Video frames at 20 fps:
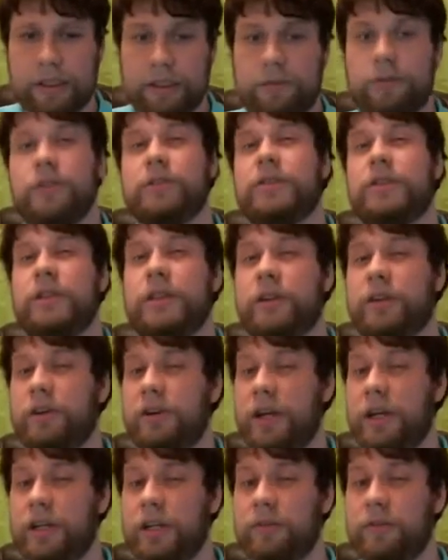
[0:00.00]
If you see or
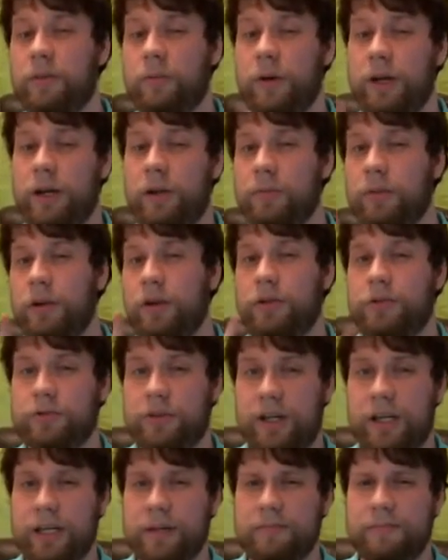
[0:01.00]
hear any of the Wildpaw
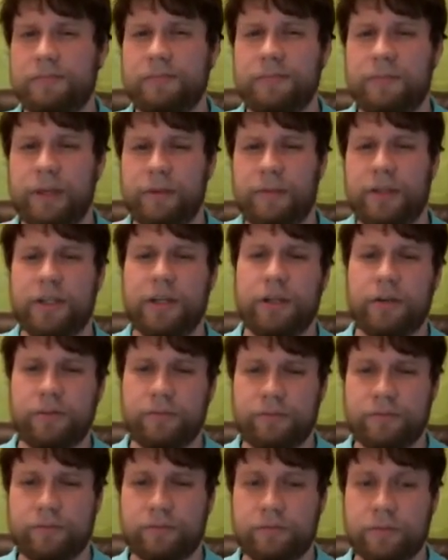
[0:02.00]
tribe, let me
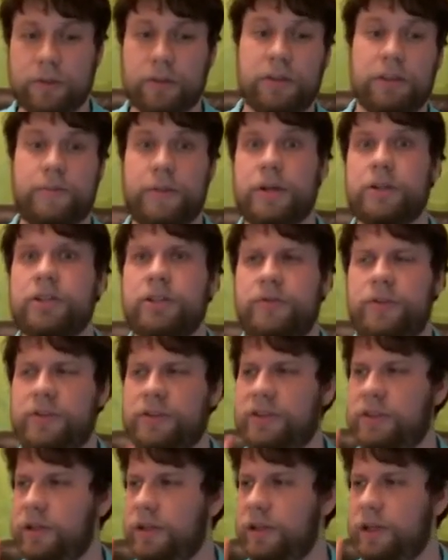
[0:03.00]
know especially if you
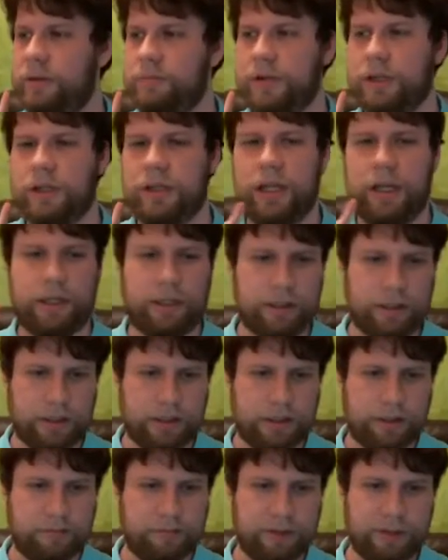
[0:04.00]
see anyone like
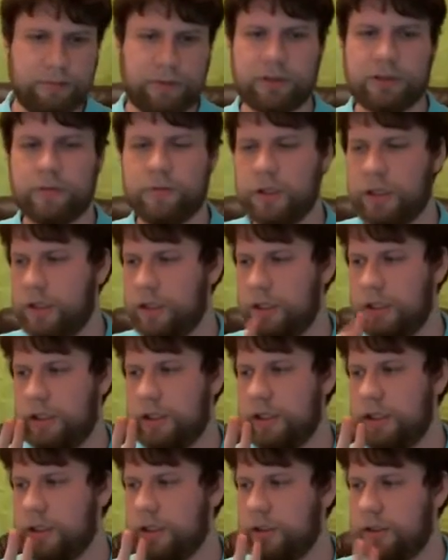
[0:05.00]
uh, Splinter
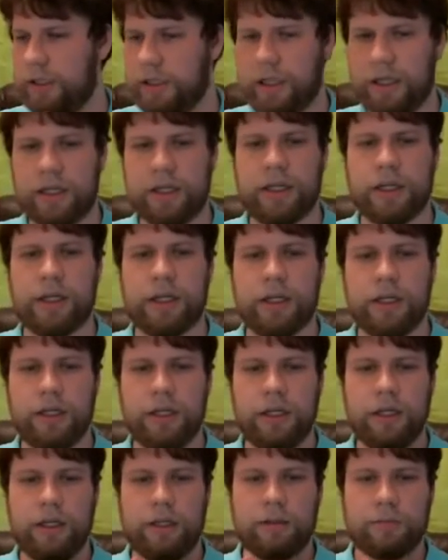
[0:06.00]
Maw, Nahida,
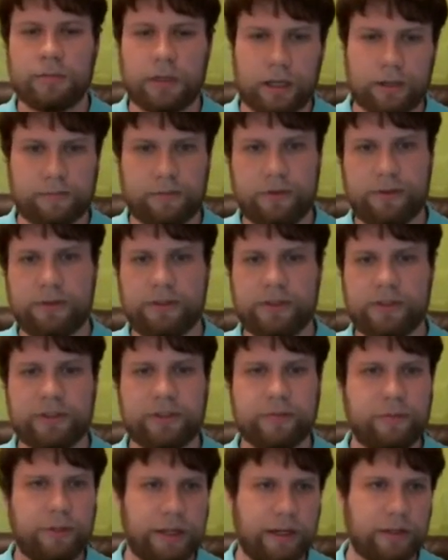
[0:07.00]

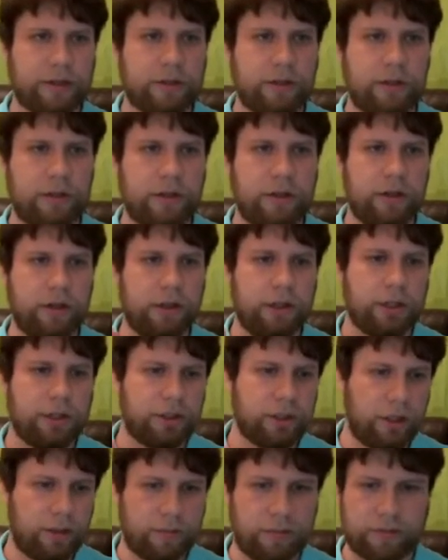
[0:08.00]
Rockfist, Blackjaw,
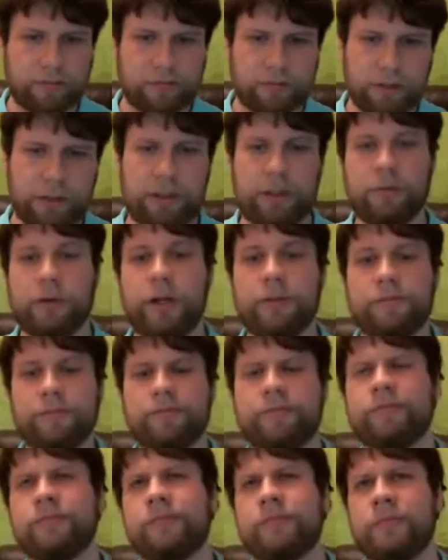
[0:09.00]
Sharp. You know what?
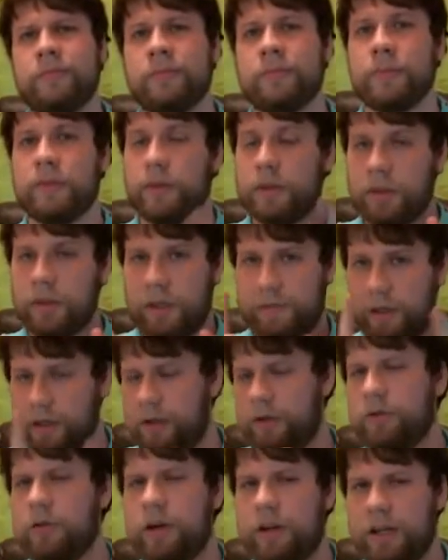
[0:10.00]
If
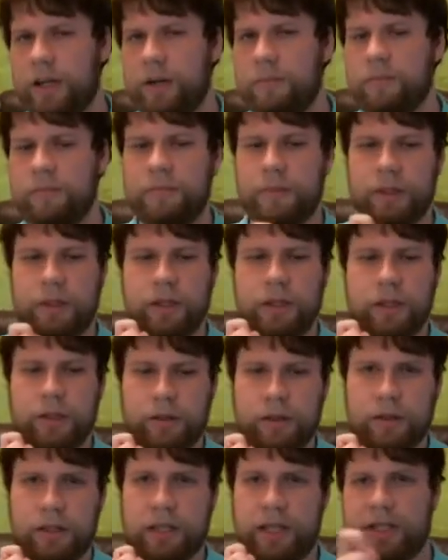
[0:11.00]
they know who I am,
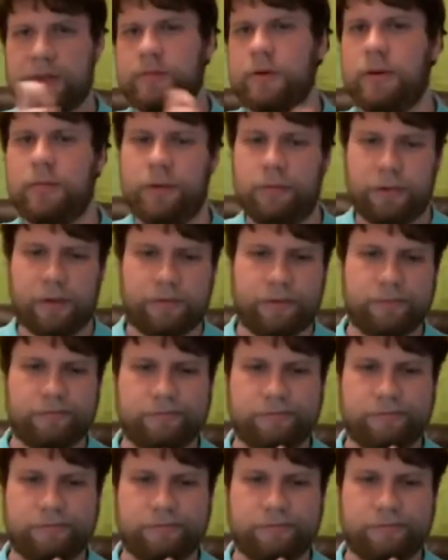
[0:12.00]
then that's probably one of